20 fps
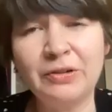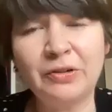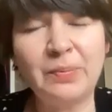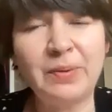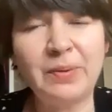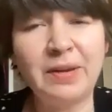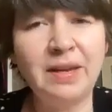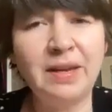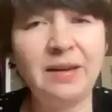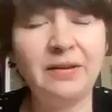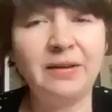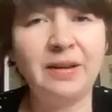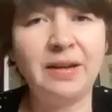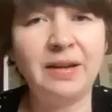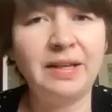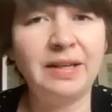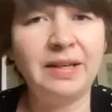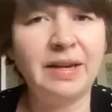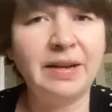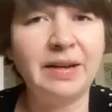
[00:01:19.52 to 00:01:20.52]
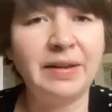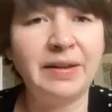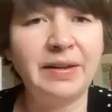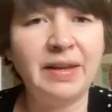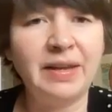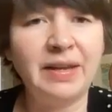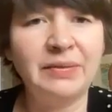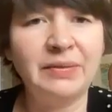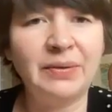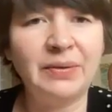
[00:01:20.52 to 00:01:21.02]
for being here, and
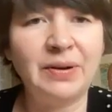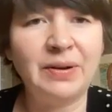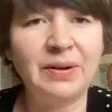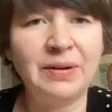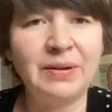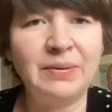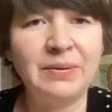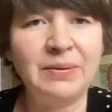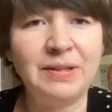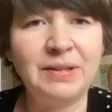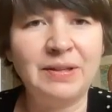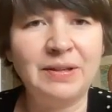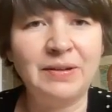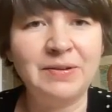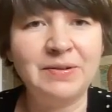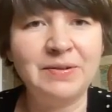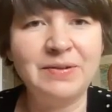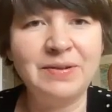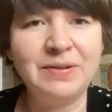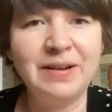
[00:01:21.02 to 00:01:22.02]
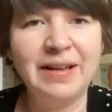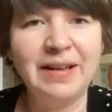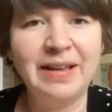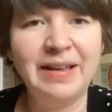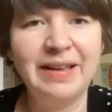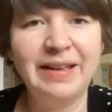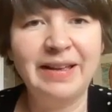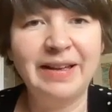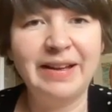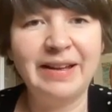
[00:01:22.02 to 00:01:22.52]
thanks for all you do.
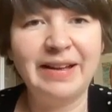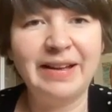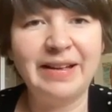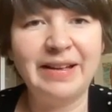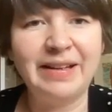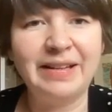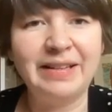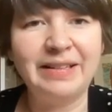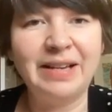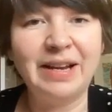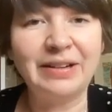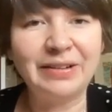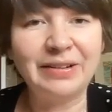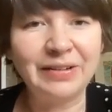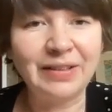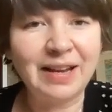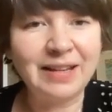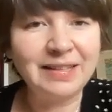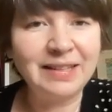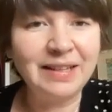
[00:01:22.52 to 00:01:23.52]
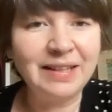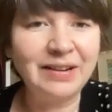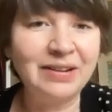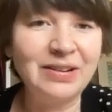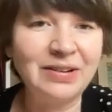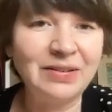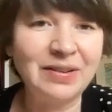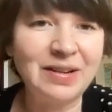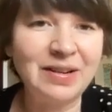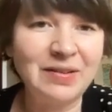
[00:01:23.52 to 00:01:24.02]
Dr. Leisinger,
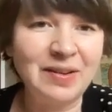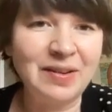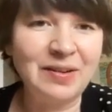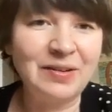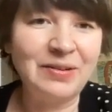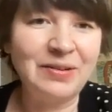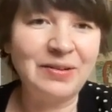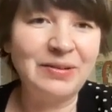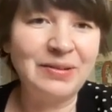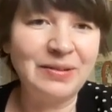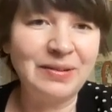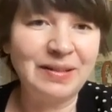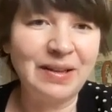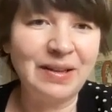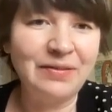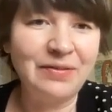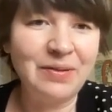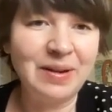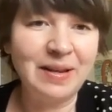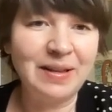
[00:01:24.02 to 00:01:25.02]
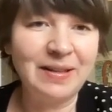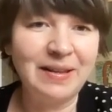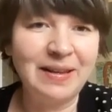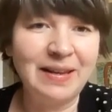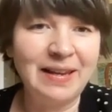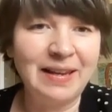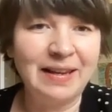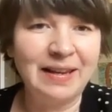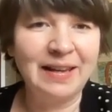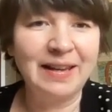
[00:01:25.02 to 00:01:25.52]
do you want to introduce yourself
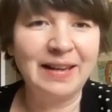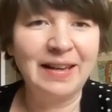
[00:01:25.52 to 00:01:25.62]
quickly?